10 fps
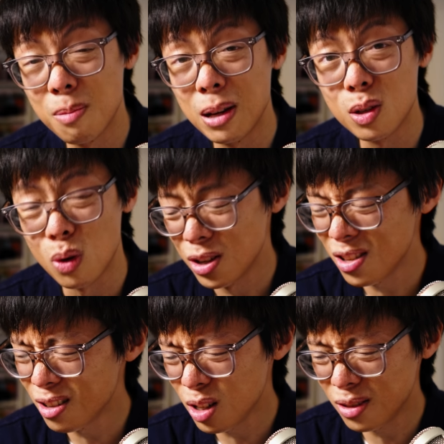in pink as well.
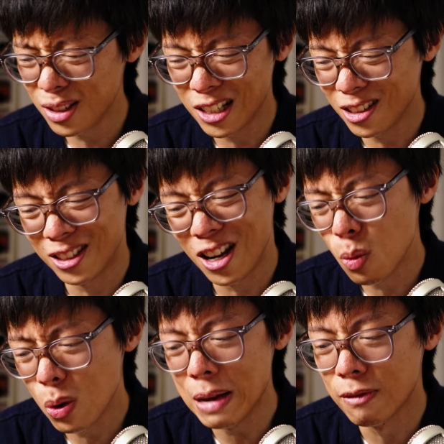I
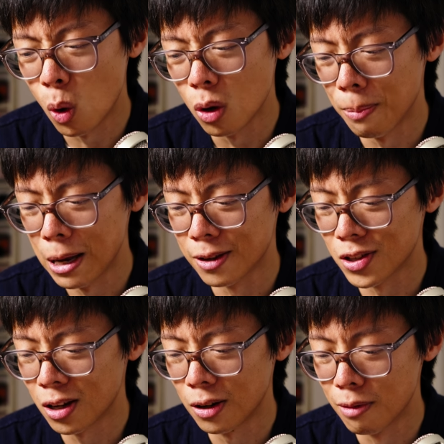wouldn't even call it pink.
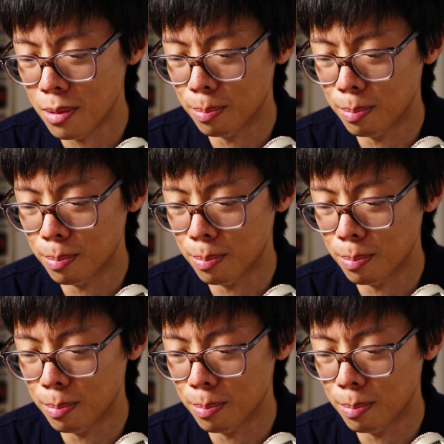It's kind of a